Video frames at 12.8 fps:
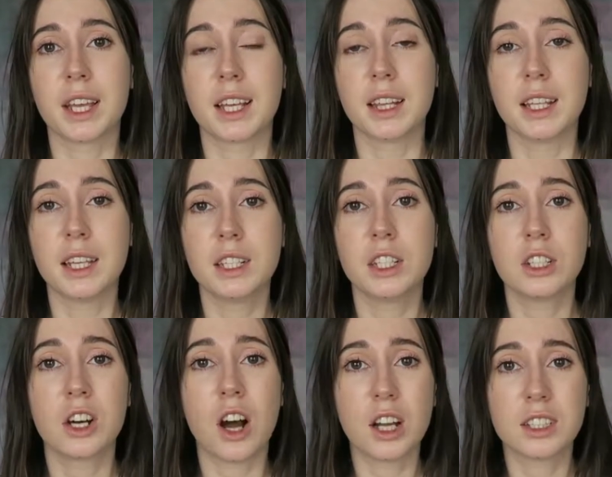like a
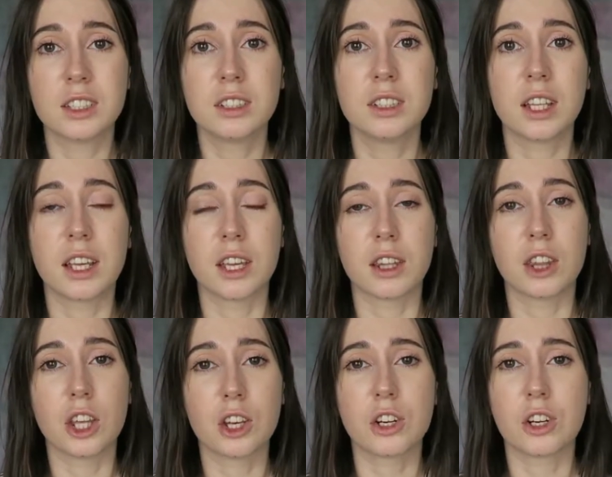linen, cotton, like a
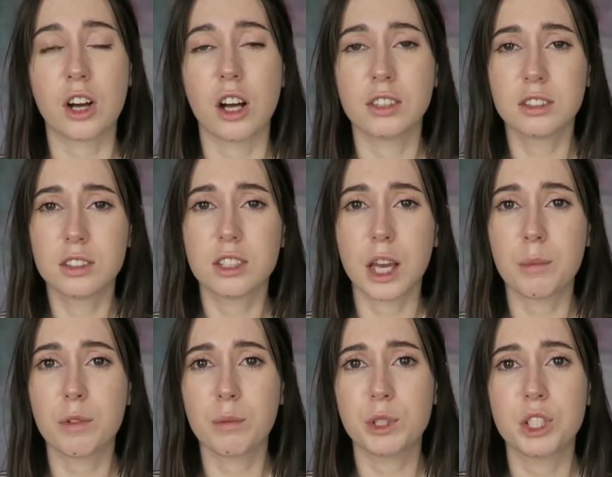thicker cotton
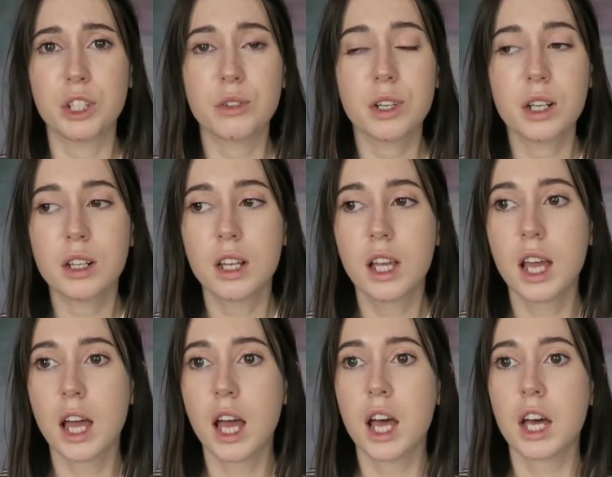type of material.
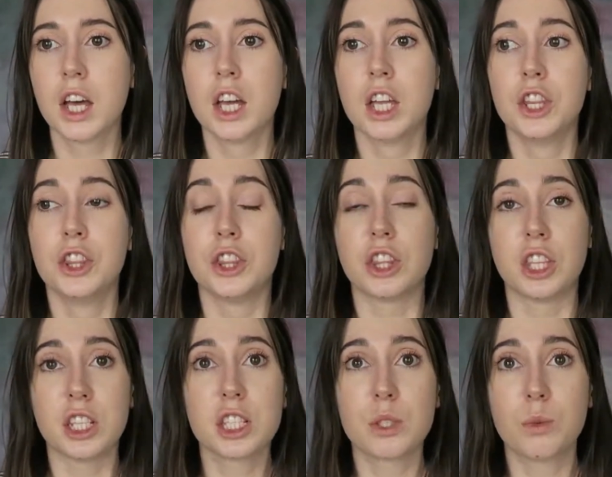
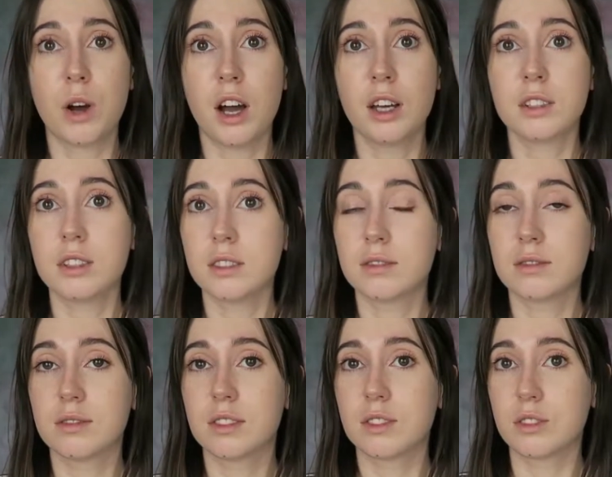This one
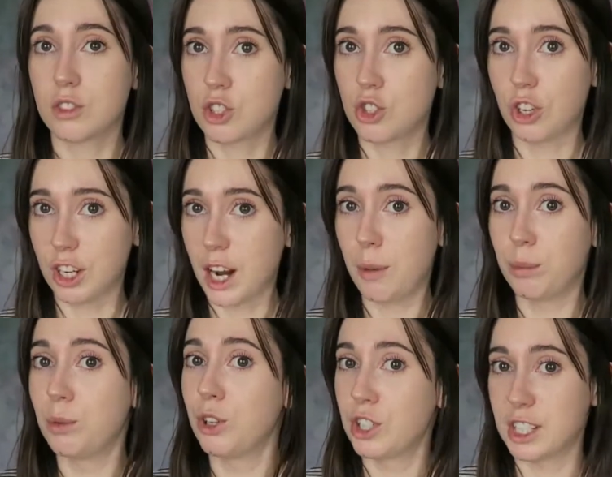straight
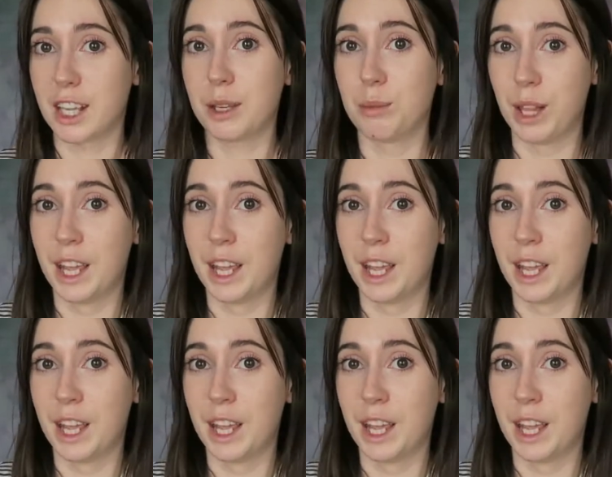up looks like a